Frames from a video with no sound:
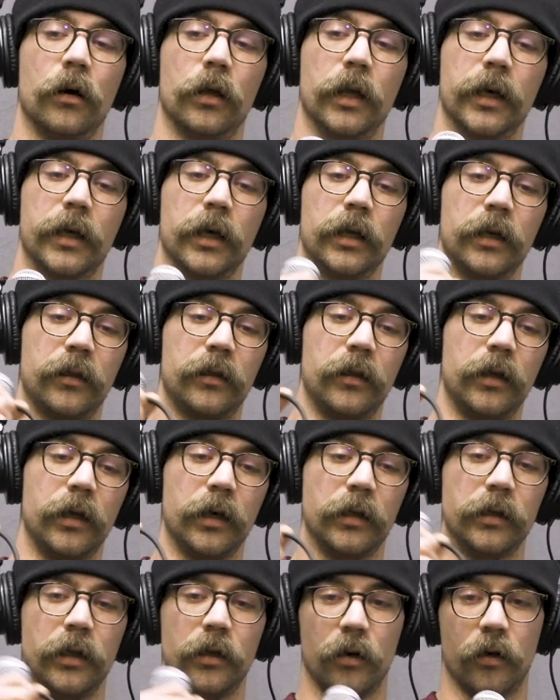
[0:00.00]
all that kind of
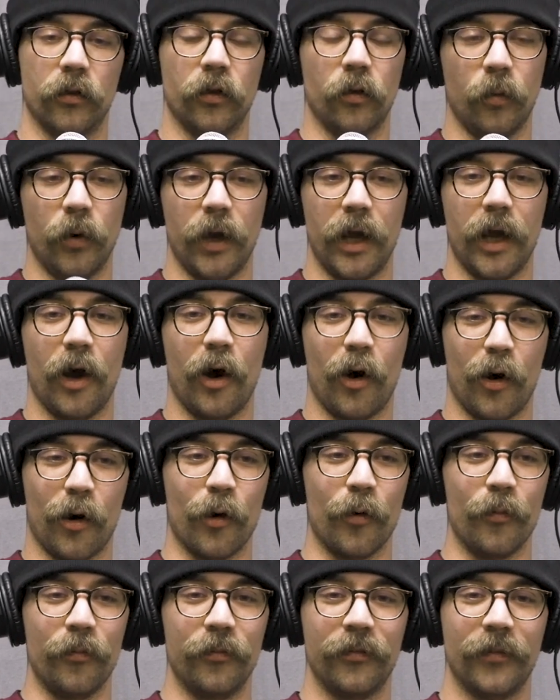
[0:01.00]
thing. And then on the way
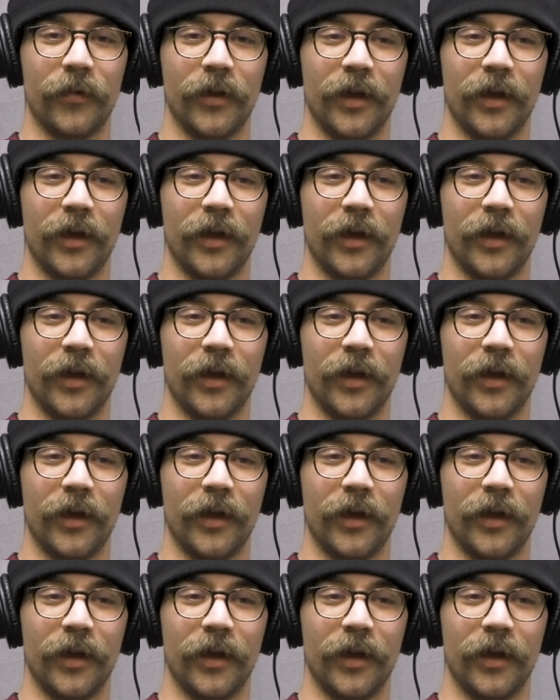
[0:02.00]
home,